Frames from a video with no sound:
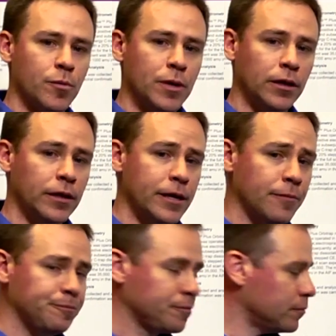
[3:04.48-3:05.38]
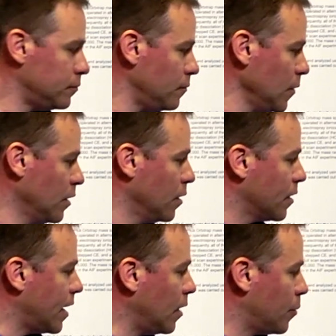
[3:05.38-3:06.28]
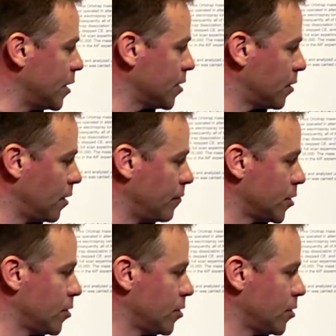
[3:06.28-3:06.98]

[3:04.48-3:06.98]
per milliliter. The calibration curve is